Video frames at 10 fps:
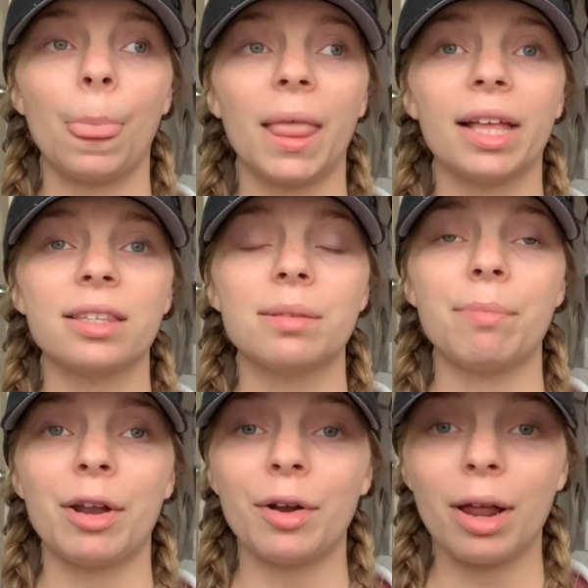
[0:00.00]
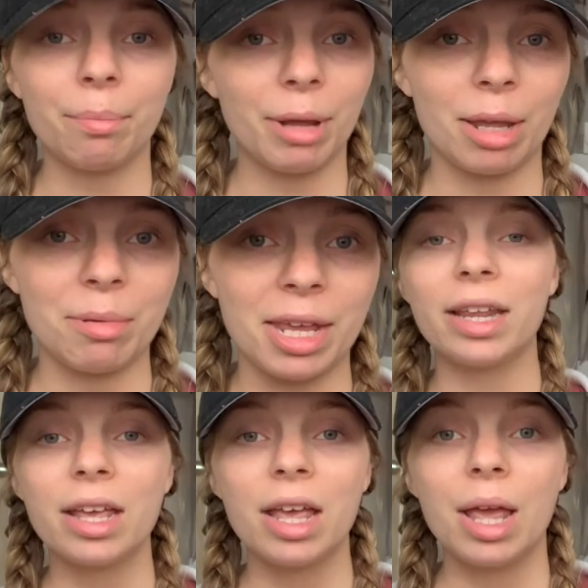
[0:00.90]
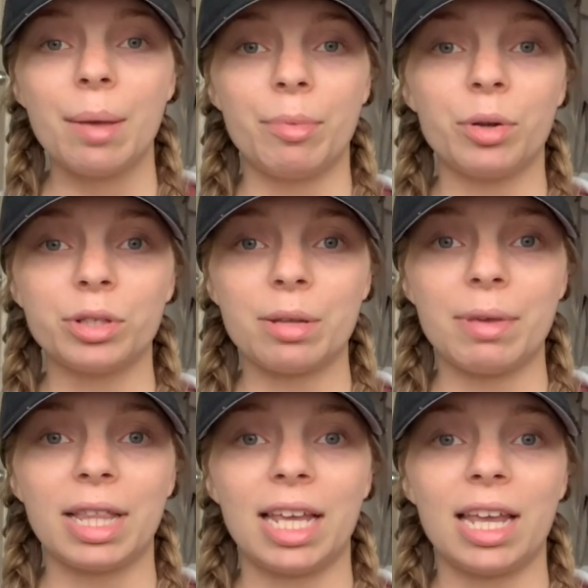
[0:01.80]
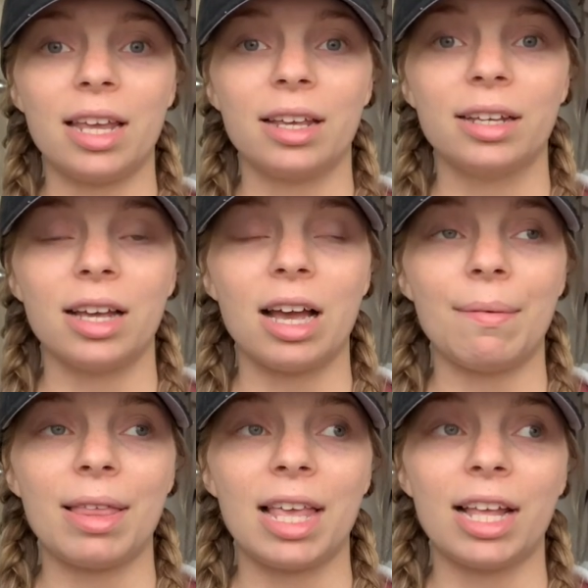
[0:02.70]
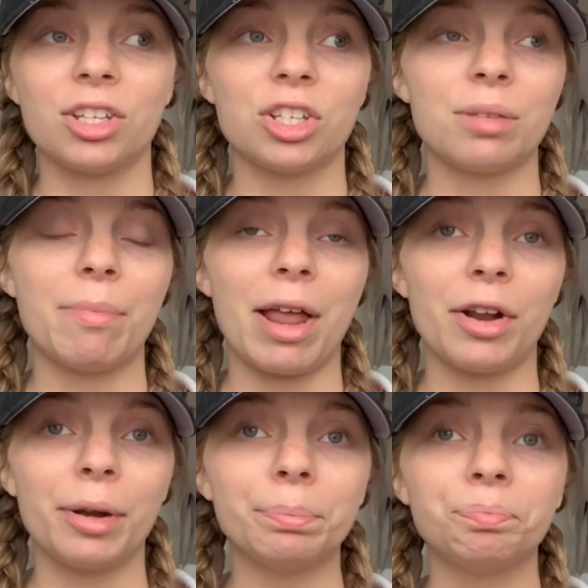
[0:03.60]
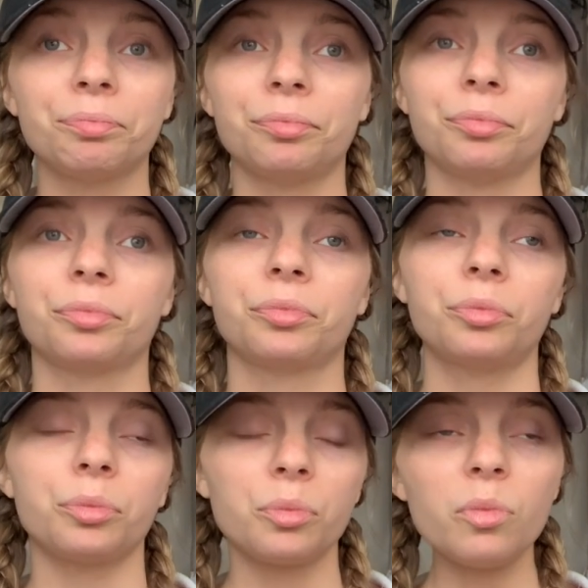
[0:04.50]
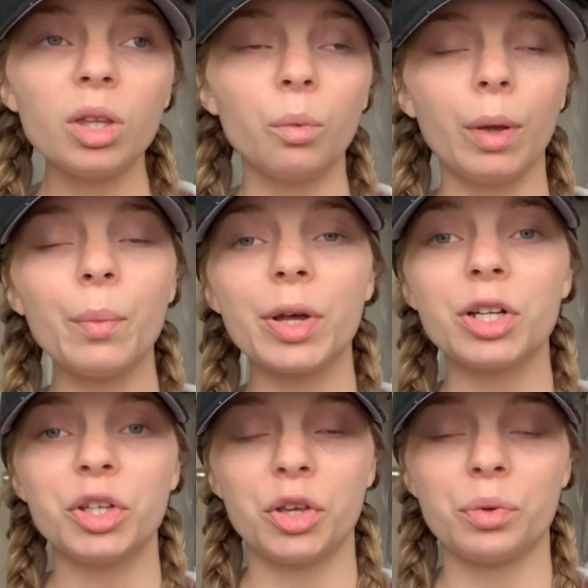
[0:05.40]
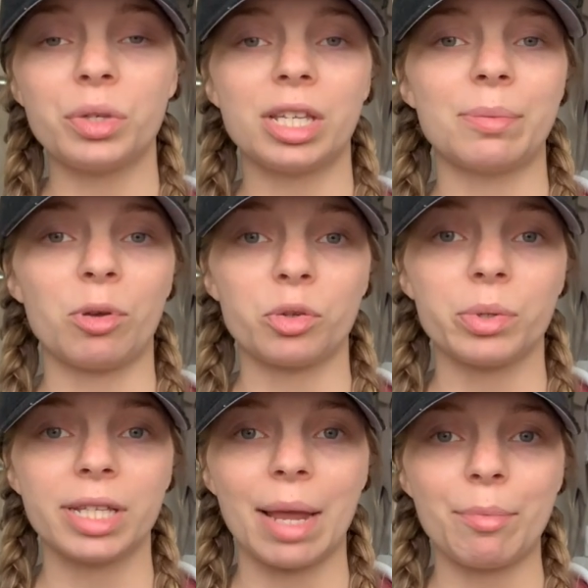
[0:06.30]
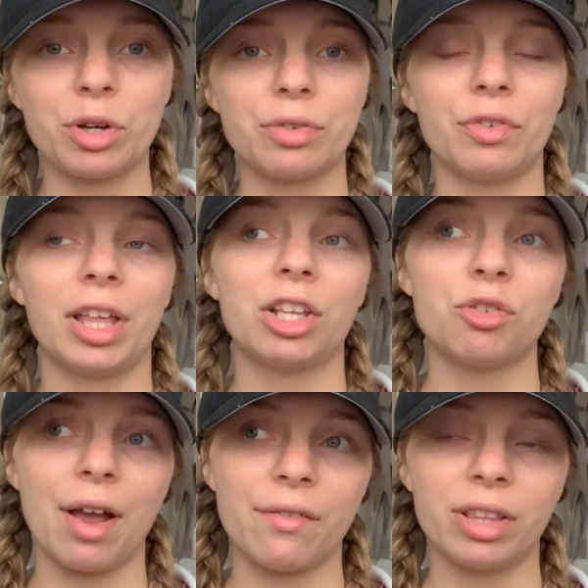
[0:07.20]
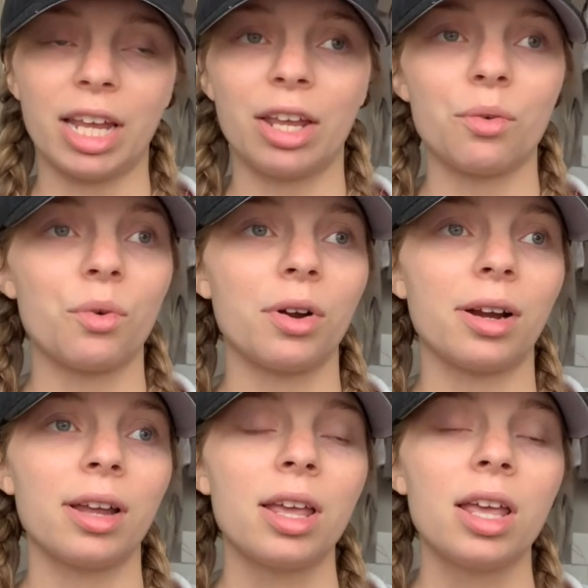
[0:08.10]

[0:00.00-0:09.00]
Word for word: It's better on baby, but ultimately I think it's just better. We will use disposable diapers for traveling or